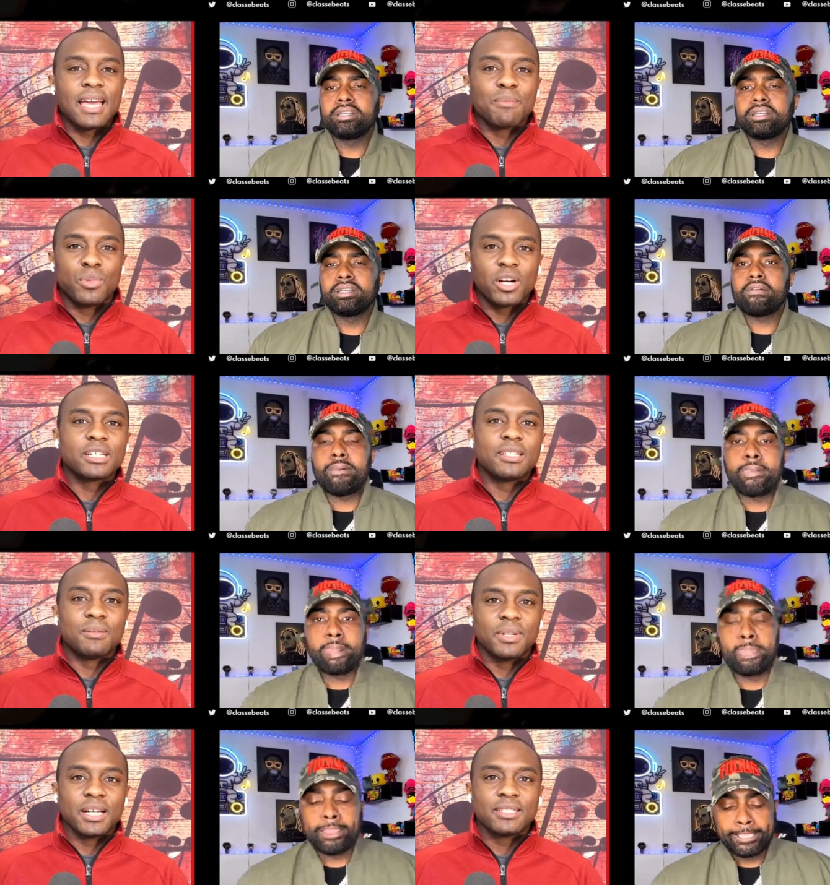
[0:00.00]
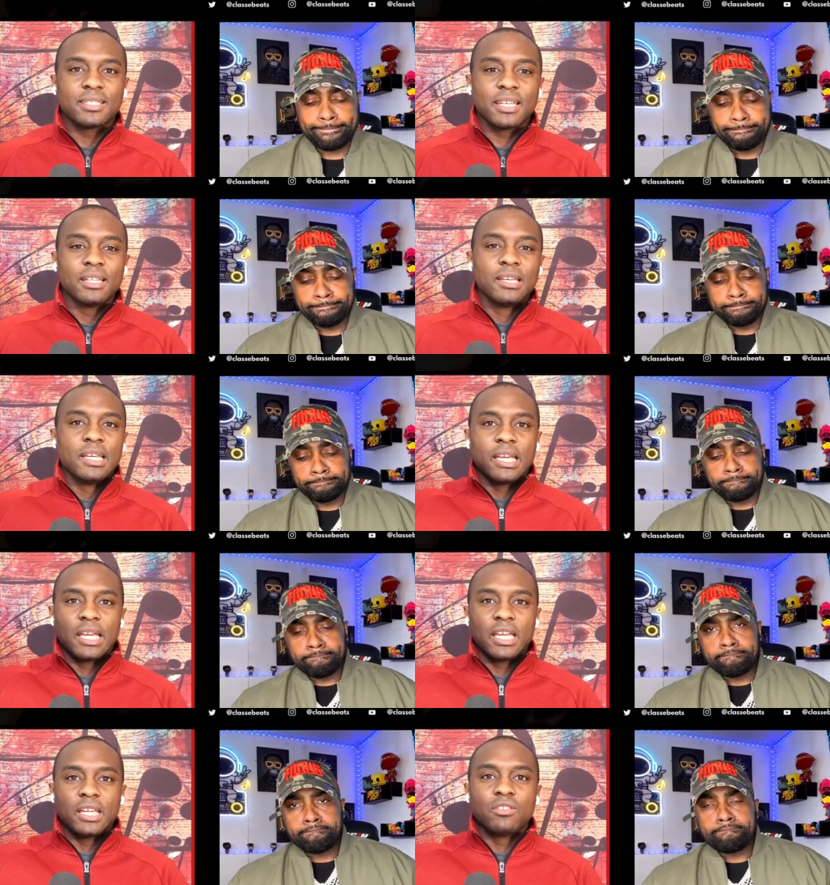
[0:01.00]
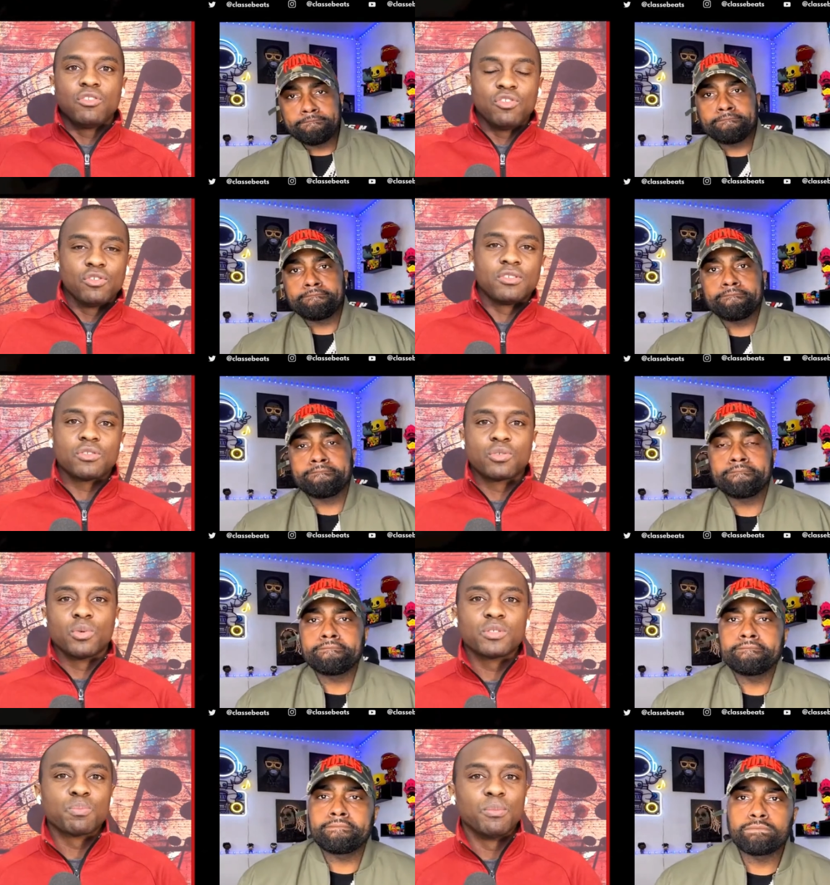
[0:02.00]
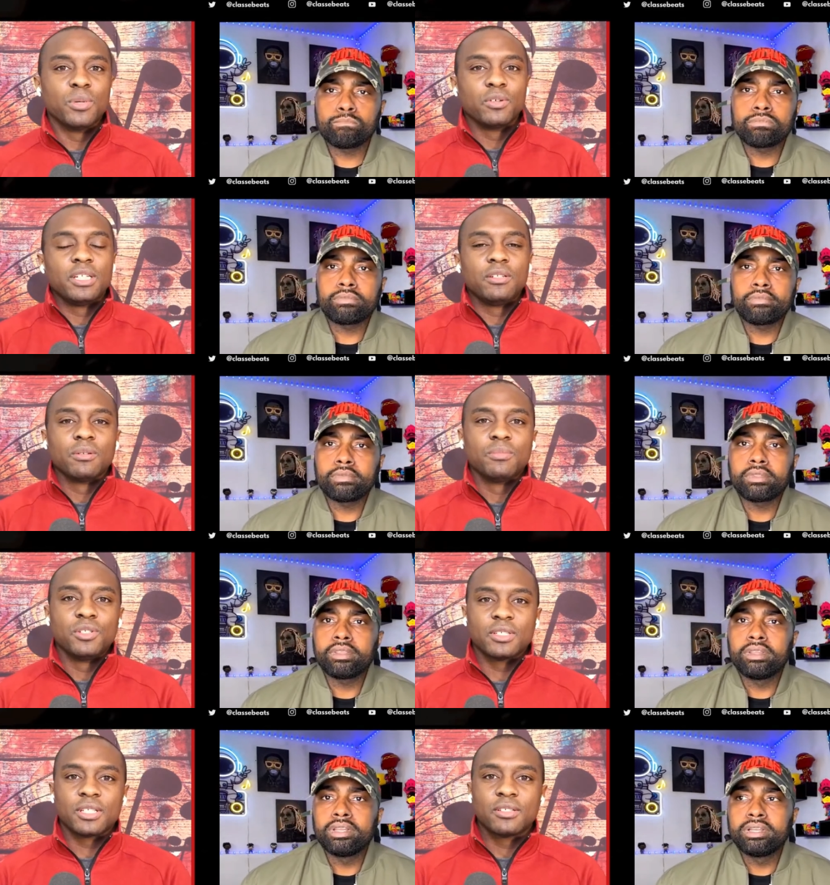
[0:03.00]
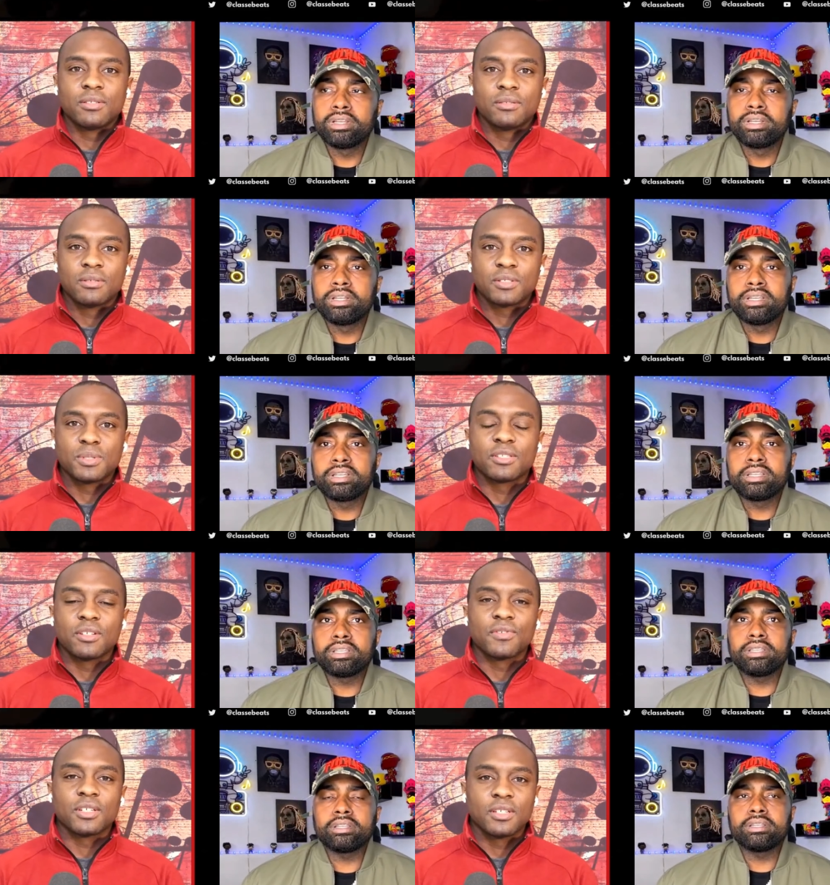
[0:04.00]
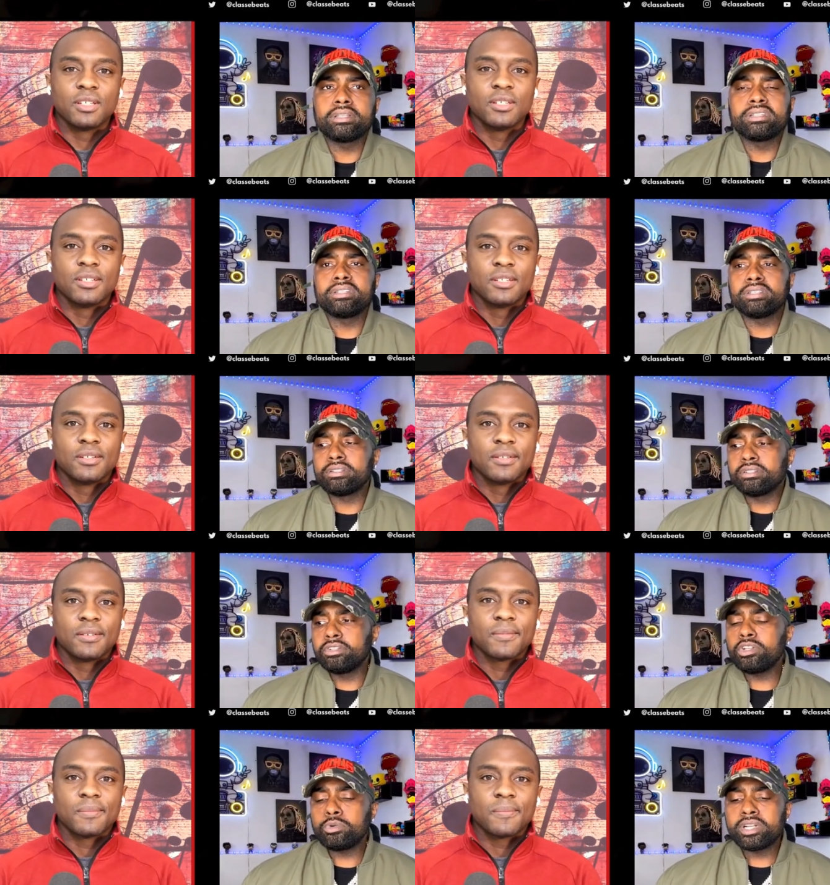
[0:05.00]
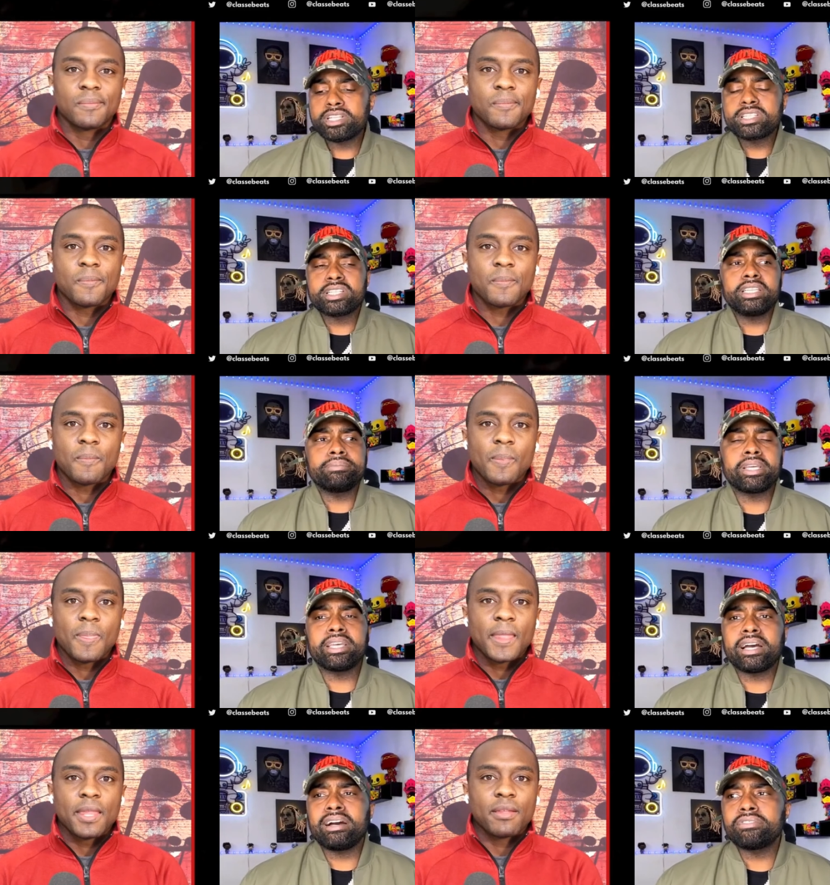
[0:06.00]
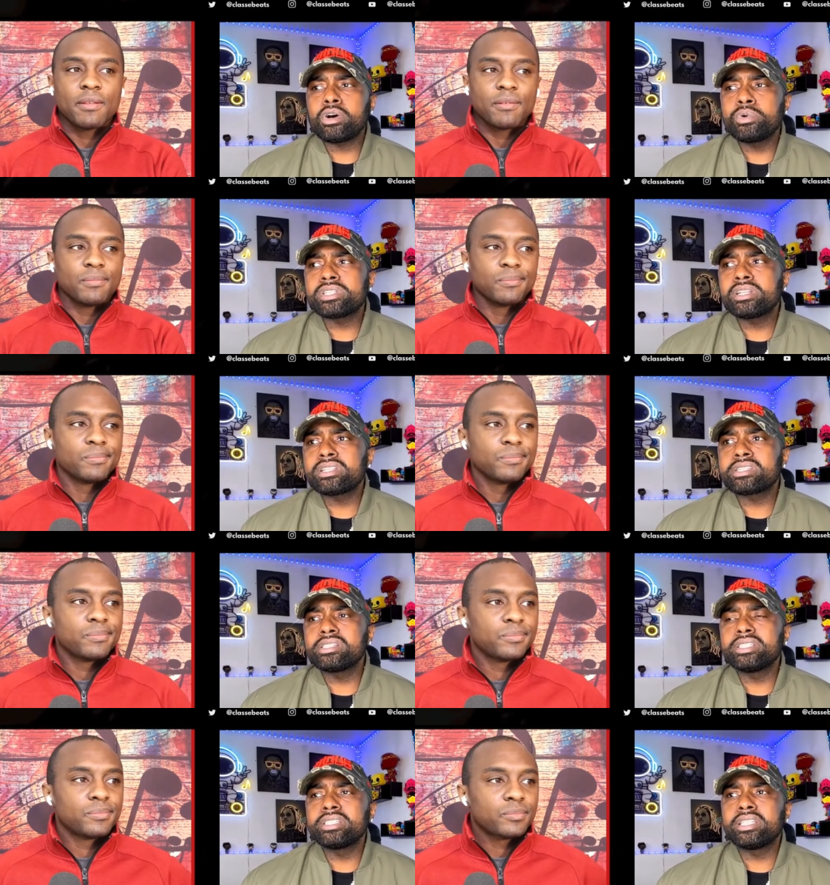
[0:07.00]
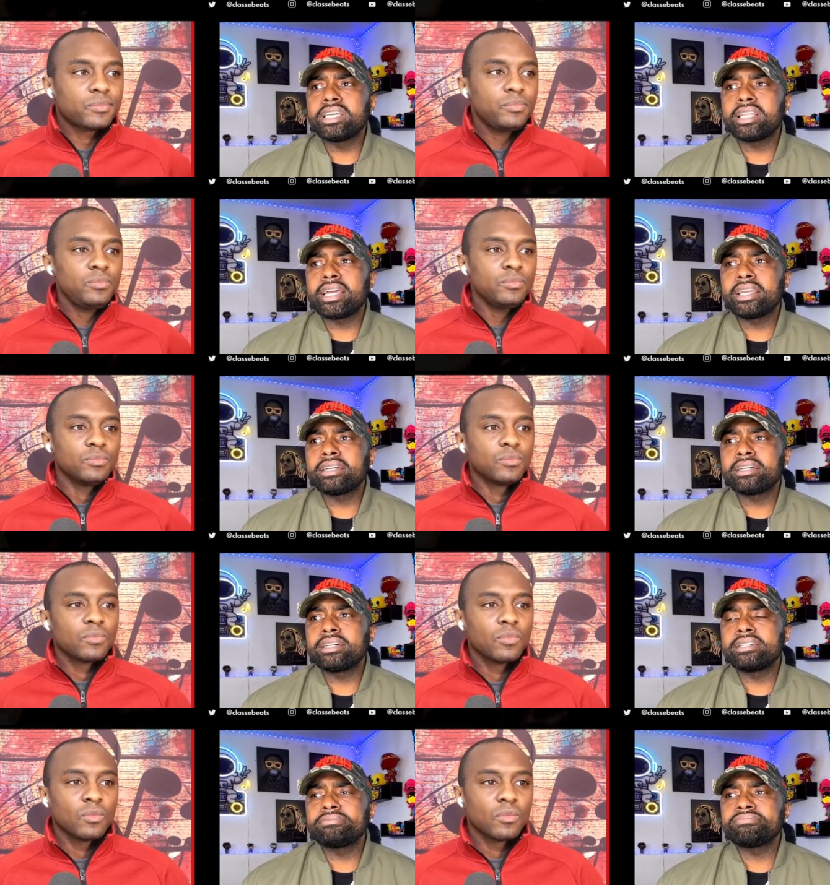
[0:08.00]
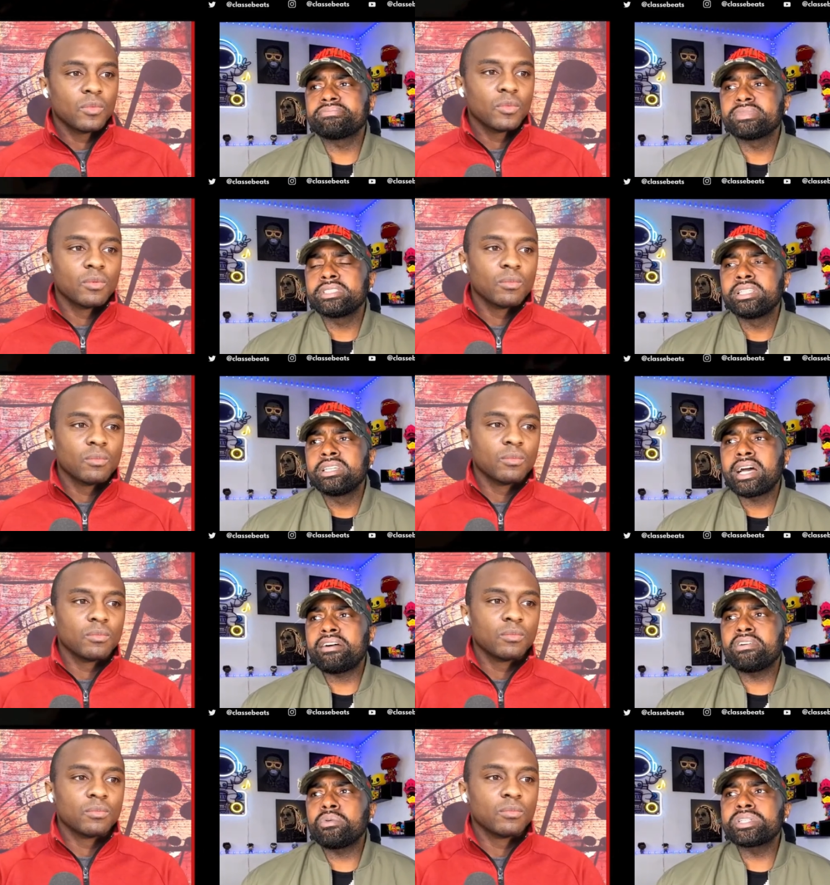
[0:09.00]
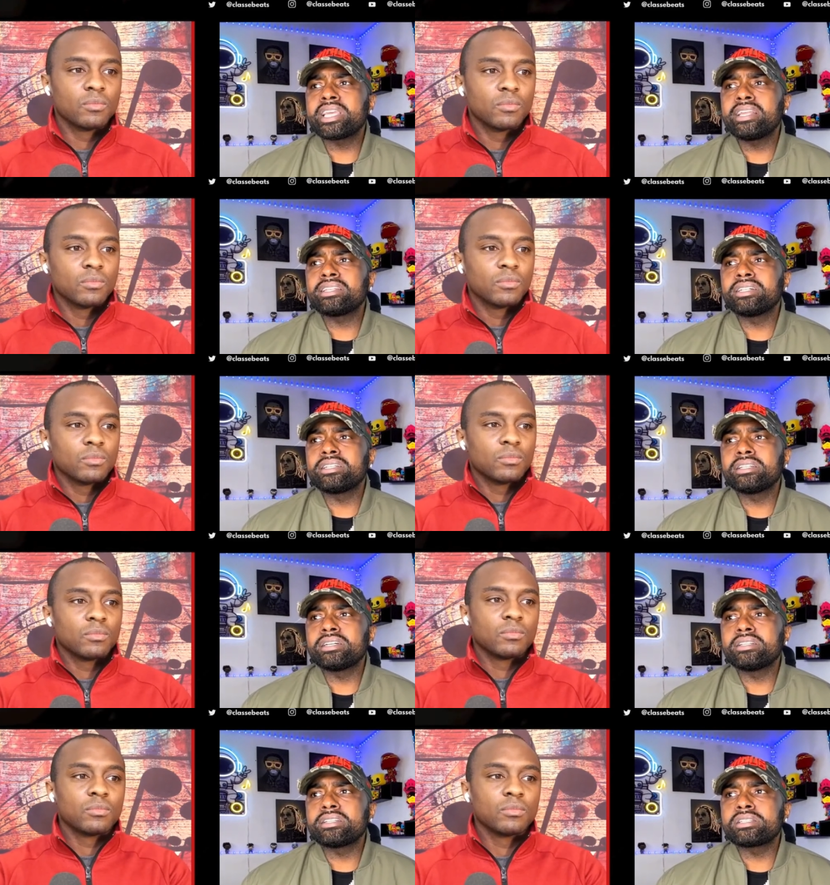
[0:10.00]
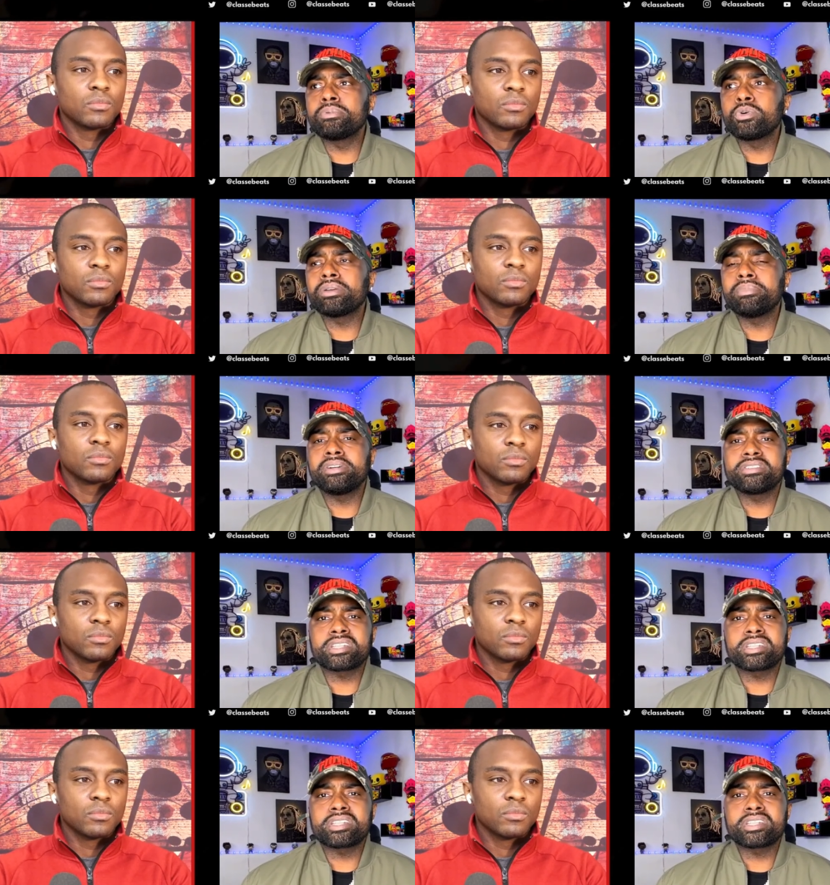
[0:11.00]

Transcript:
Speaker 1: marketing mindset and use it towards promoting your music and specifically
Speaker 2: you know what is e man i've always understood that like uh i've always got the the the smoke and